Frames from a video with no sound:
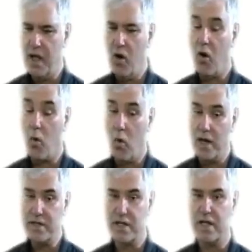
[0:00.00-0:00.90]
or
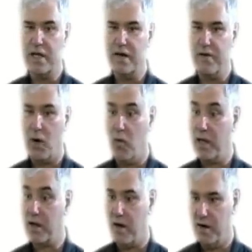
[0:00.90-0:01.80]
want to live and what
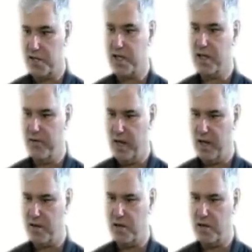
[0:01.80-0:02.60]
the cost of living is,